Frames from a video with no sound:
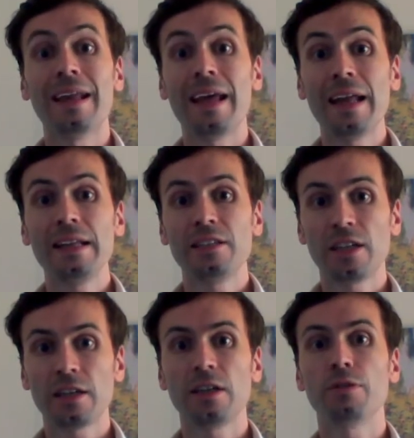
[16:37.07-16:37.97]
and any
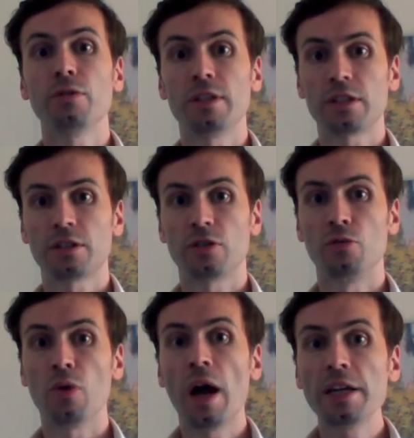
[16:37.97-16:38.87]
secondary risks
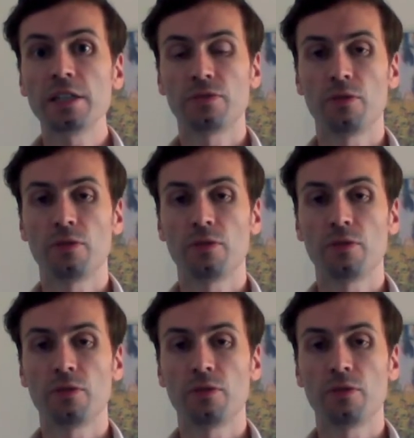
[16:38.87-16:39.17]
arising